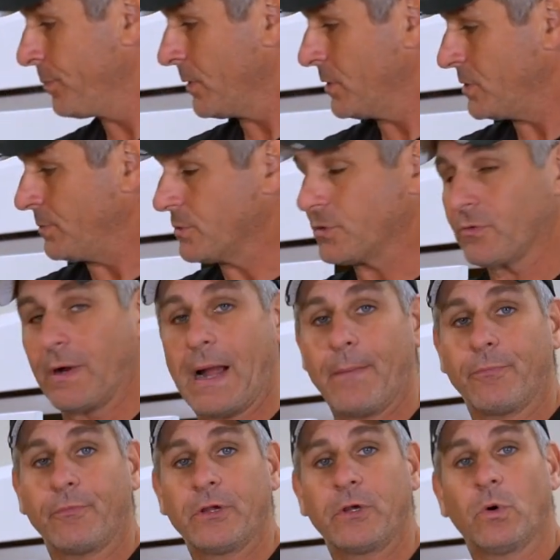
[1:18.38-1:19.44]
Some
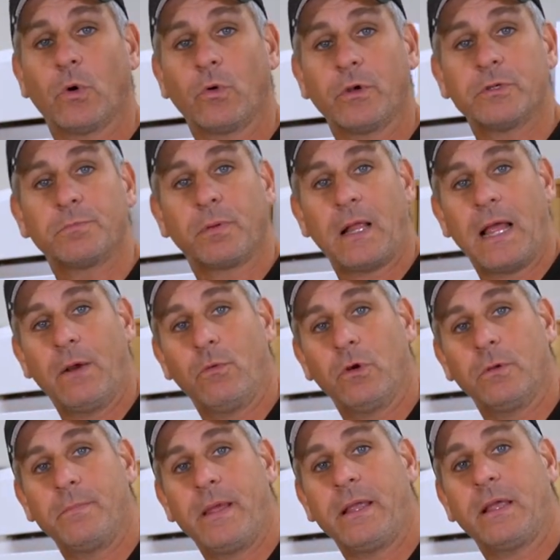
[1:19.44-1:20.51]
scrap 3/4 inch
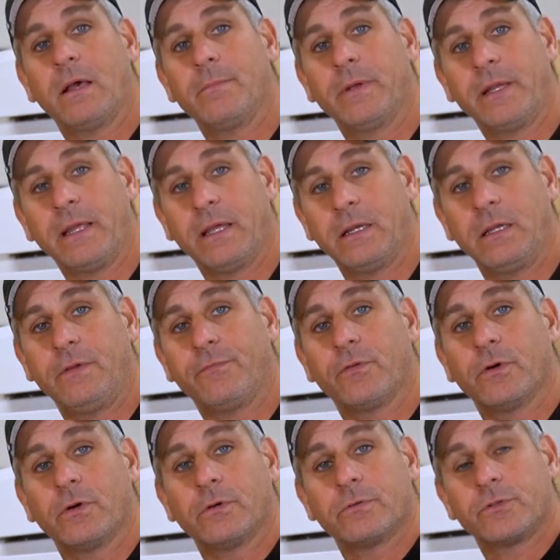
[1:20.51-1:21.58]
plywood may come in handy
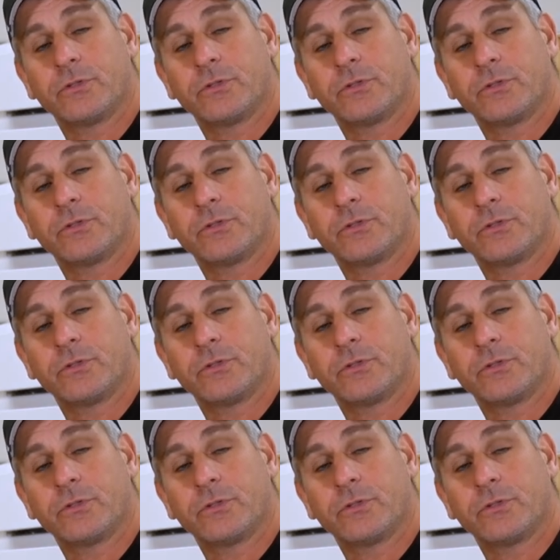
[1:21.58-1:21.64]
for